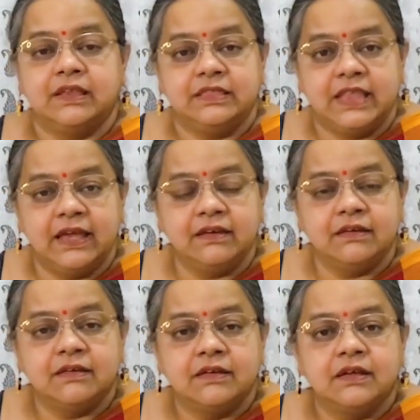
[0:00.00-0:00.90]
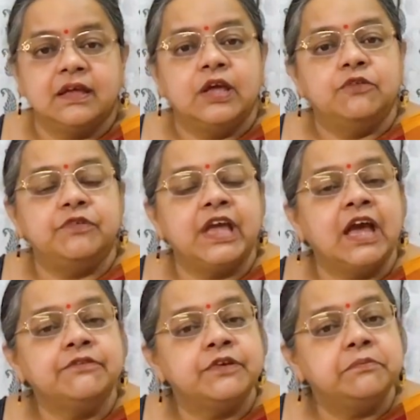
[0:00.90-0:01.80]
Then we
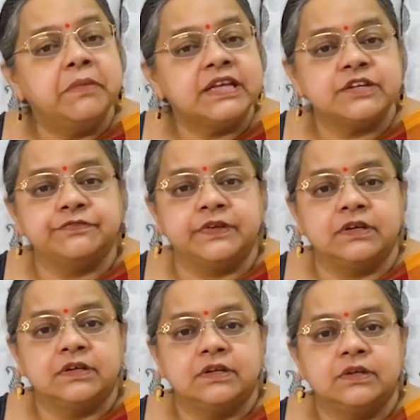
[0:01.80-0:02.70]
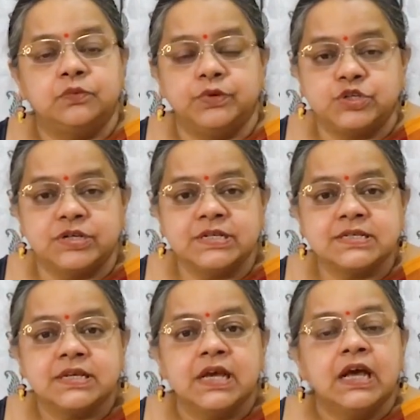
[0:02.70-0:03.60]
have metaphor, which
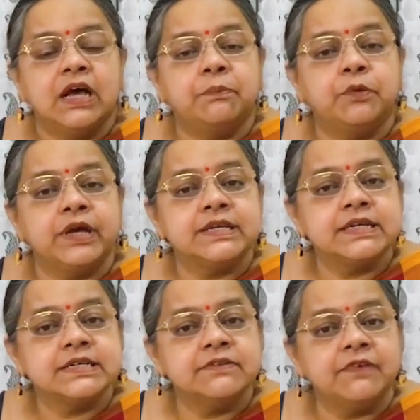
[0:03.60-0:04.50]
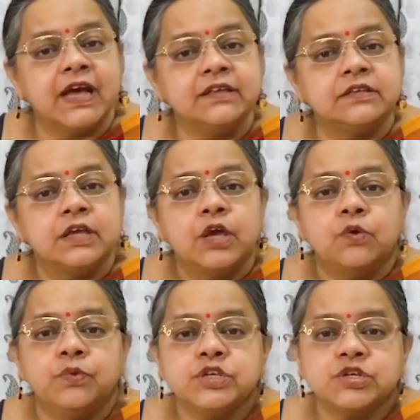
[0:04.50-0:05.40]
is a poetic device
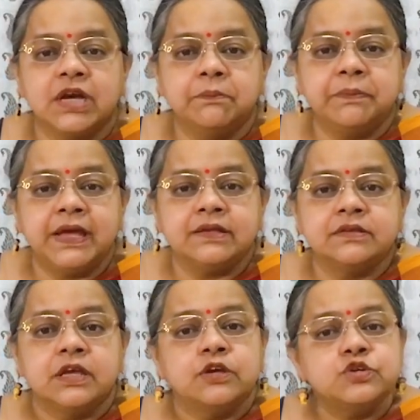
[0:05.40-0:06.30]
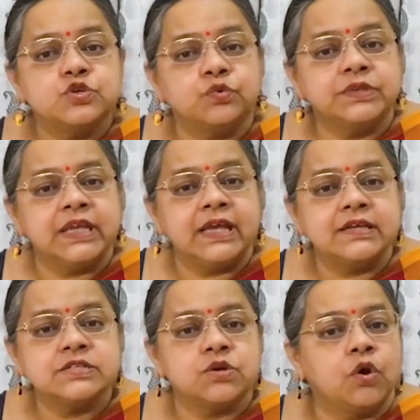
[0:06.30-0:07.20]
which compares two
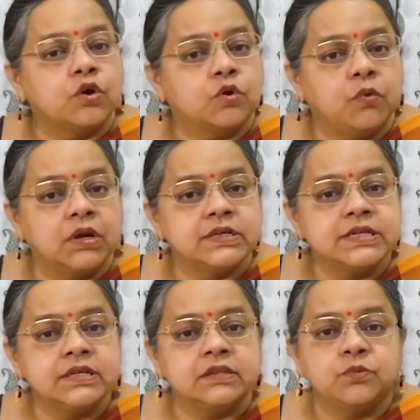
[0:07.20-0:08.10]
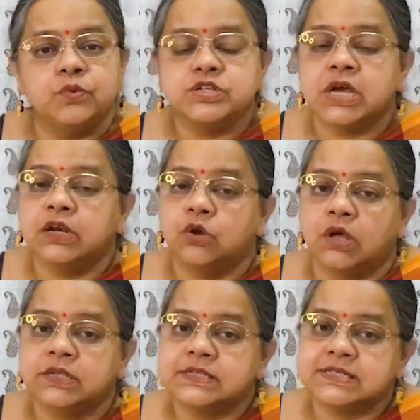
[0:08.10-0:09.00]
things or qualities which are
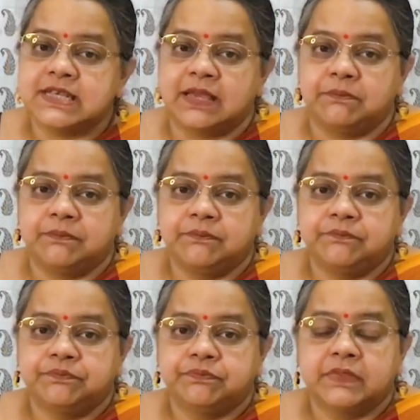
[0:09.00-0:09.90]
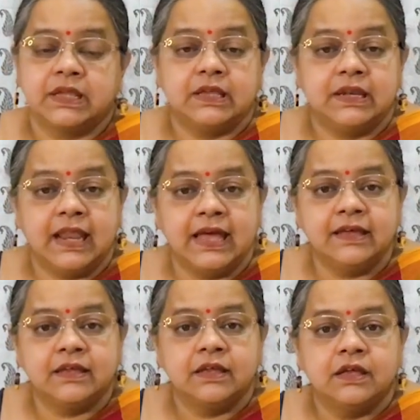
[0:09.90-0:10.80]
not same.
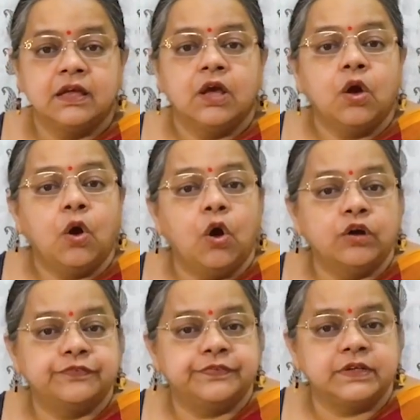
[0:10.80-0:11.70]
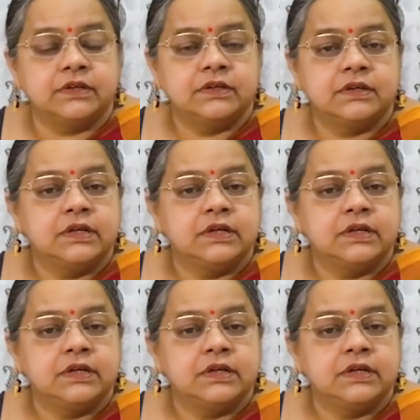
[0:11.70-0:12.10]
Like orphan.